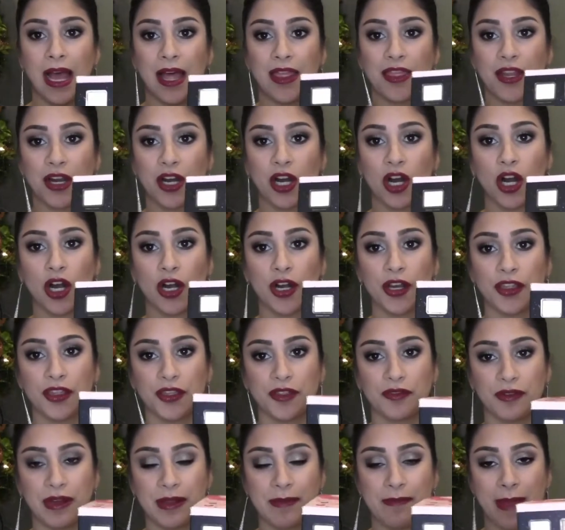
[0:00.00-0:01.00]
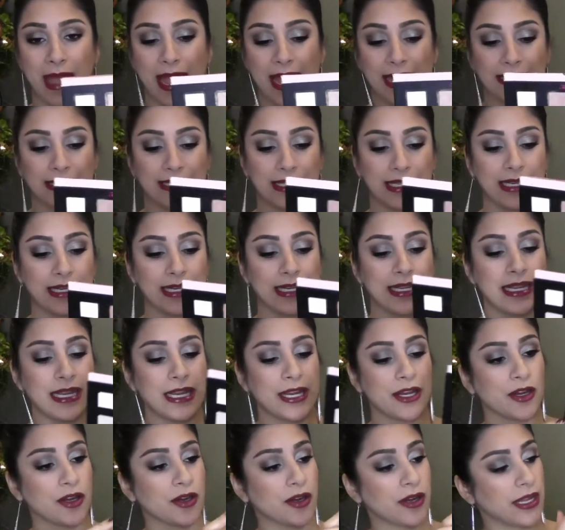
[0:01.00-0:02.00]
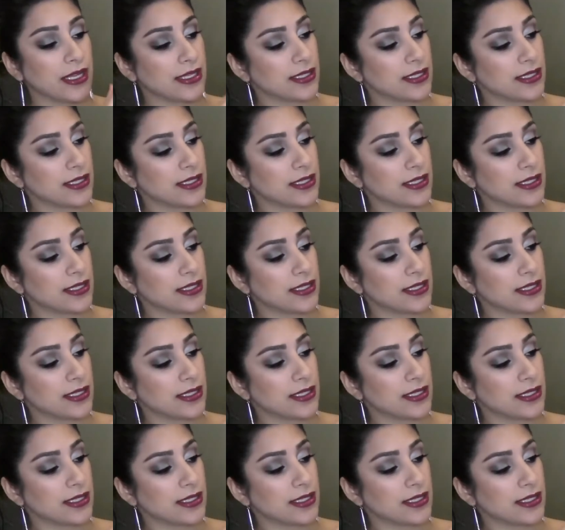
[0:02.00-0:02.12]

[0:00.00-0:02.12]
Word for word: There are three mattes in here.